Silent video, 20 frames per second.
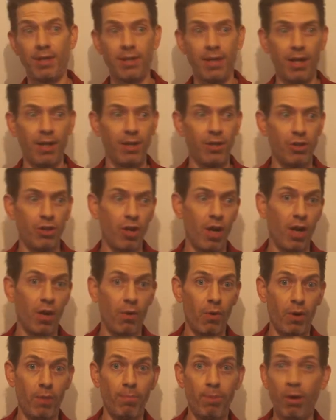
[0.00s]
saying that you're not
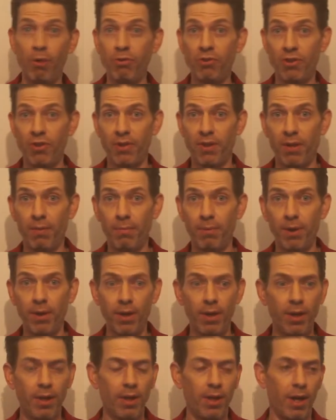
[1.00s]
going to post them
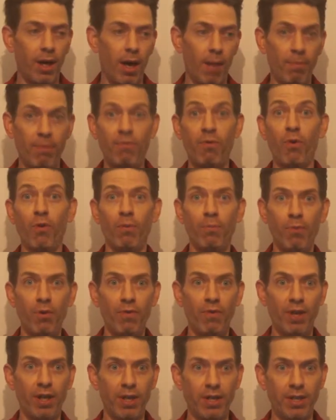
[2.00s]
before the
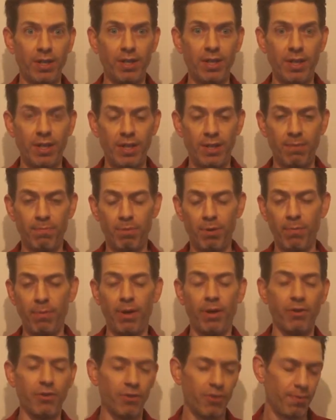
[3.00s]
movie is
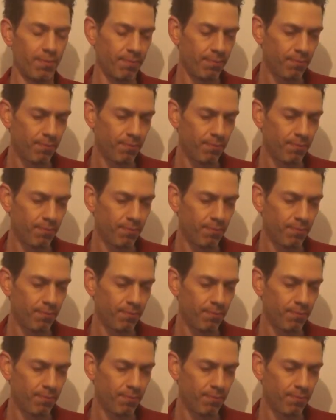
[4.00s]
premieres.